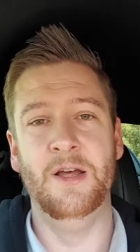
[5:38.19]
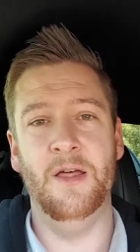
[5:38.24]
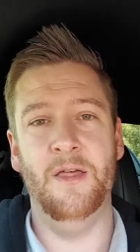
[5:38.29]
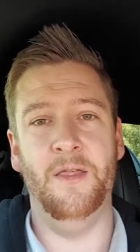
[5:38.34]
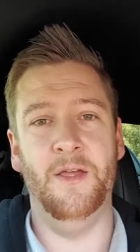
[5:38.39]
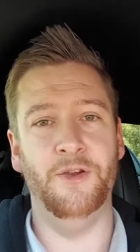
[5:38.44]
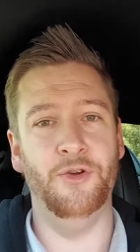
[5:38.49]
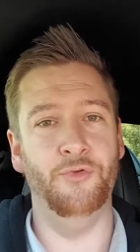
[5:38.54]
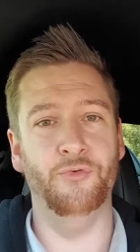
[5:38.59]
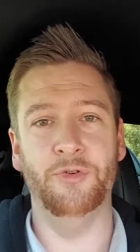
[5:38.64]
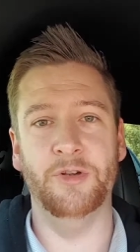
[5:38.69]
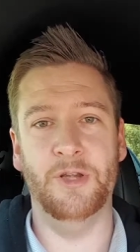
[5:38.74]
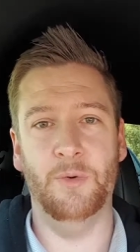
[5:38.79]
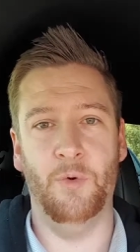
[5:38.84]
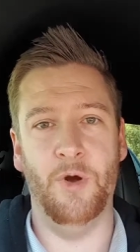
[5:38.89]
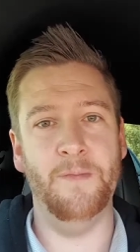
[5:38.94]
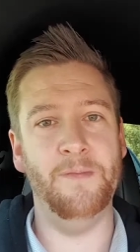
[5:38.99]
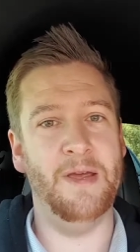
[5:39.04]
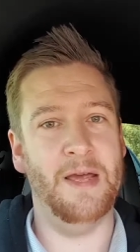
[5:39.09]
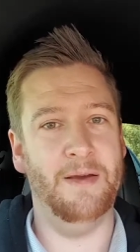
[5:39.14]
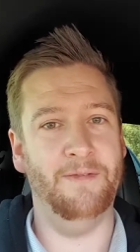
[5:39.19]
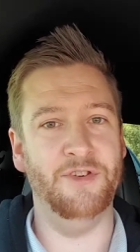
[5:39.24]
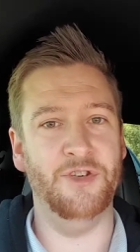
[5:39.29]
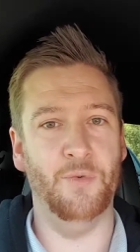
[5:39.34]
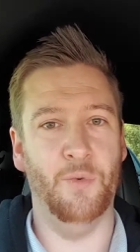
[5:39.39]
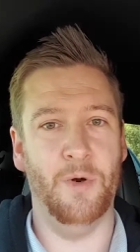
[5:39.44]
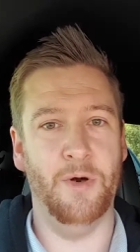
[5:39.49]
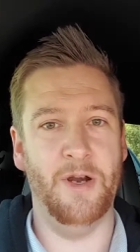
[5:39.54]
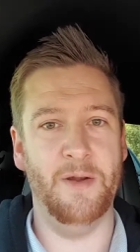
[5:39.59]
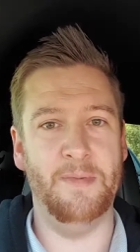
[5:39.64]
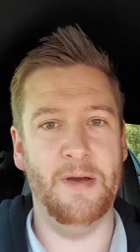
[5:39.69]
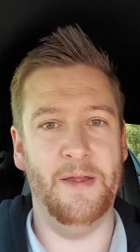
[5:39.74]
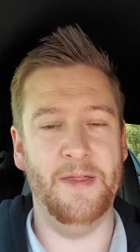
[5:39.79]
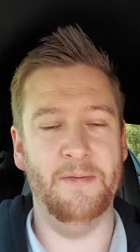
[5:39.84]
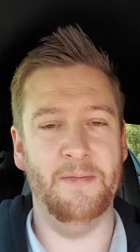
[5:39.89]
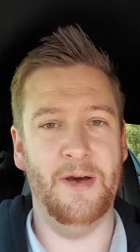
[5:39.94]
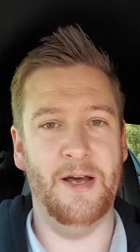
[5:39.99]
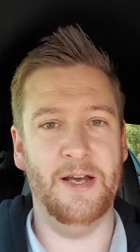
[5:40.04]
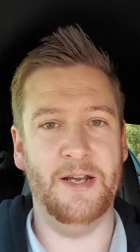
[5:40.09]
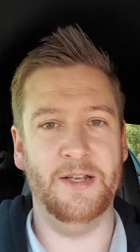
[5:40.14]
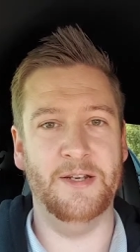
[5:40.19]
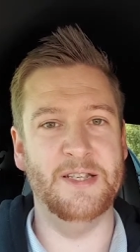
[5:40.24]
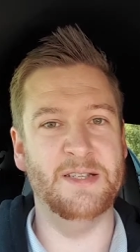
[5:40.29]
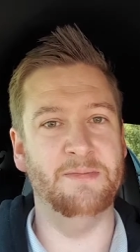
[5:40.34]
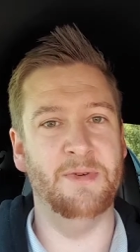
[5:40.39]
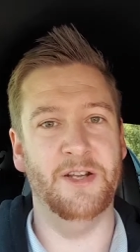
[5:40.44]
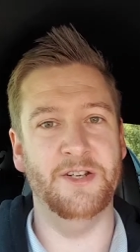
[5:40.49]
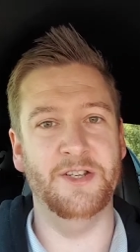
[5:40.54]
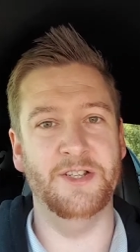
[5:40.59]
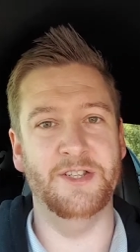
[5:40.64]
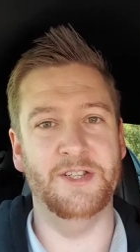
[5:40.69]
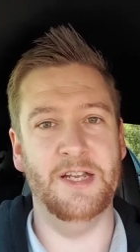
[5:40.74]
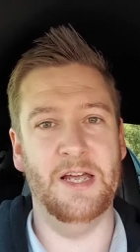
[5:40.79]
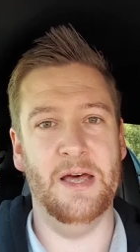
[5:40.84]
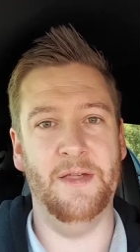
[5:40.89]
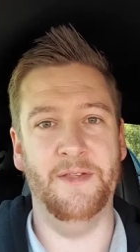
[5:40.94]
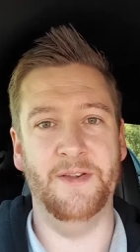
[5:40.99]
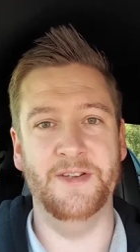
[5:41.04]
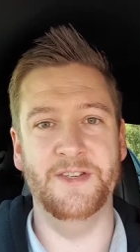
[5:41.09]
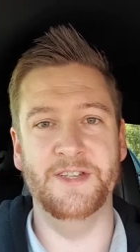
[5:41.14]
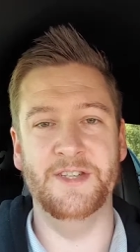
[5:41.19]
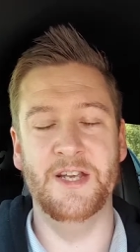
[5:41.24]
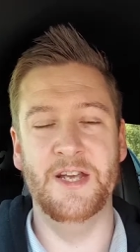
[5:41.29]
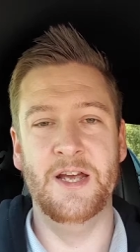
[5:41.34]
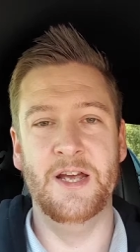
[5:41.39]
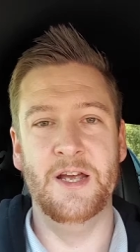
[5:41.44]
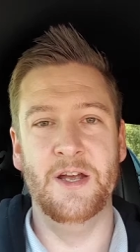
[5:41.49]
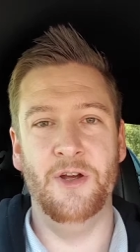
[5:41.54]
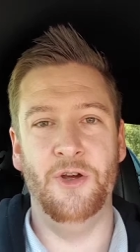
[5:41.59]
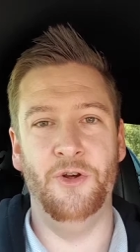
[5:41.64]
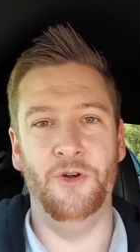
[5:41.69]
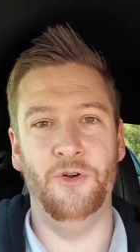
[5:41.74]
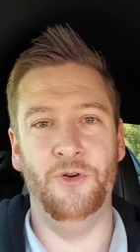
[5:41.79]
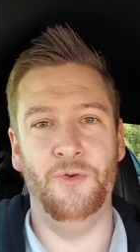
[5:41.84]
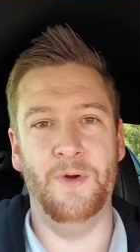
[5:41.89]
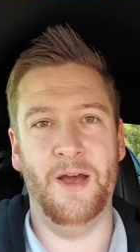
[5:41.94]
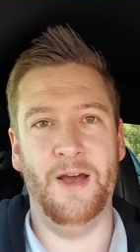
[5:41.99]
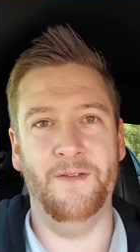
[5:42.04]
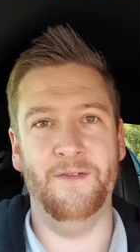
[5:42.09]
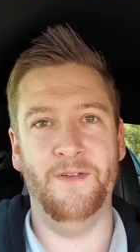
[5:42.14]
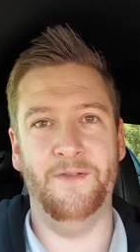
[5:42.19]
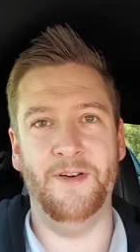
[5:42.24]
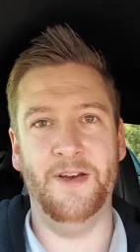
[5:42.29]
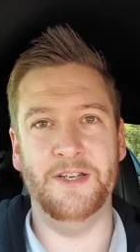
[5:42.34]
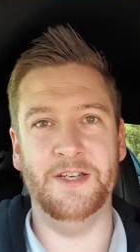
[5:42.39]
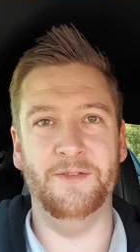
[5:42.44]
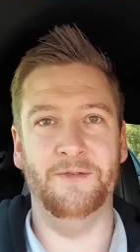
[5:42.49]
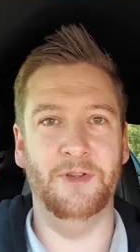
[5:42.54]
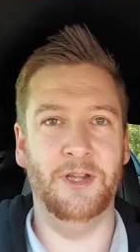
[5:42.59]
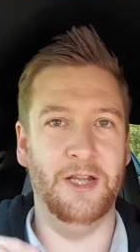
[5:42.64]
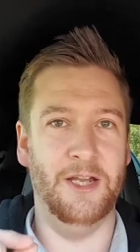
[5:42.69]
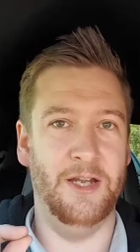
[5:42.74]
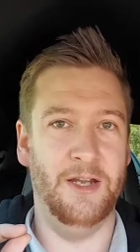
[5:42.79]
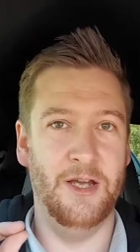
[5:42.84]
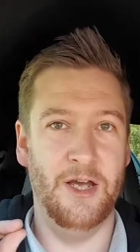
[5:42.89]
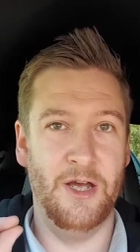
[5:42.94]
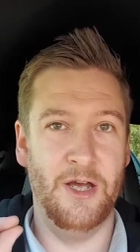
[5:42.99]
then you really won't be having to worry about the market as much as the others who have effectively